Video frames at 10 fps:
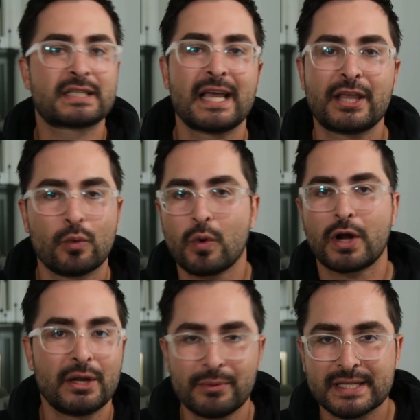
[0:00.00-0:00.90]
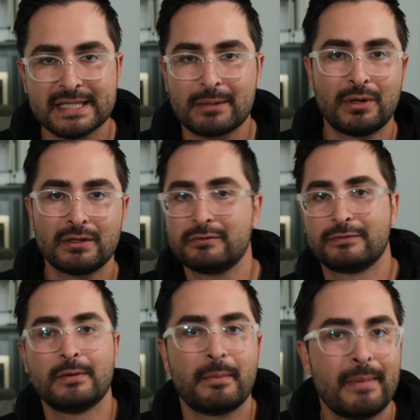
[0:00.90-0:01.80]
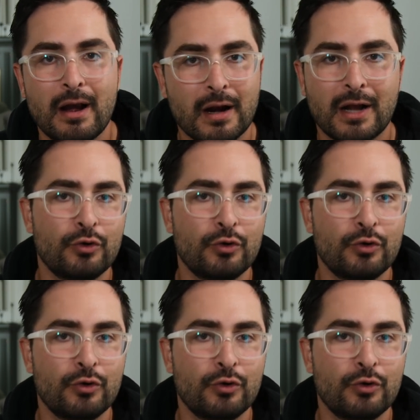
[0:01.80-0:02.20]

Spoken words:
like you're working with someone from America